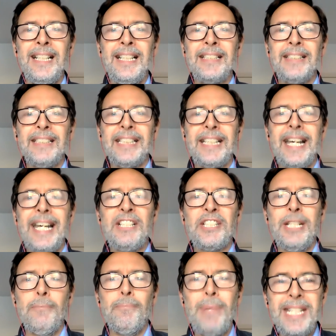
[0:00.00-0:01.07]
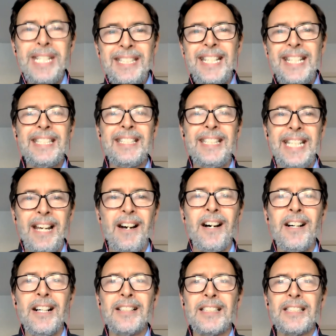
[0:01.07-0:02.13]
They're engaged in business, the
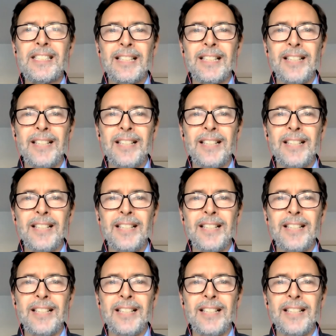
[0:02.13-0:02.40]
arts,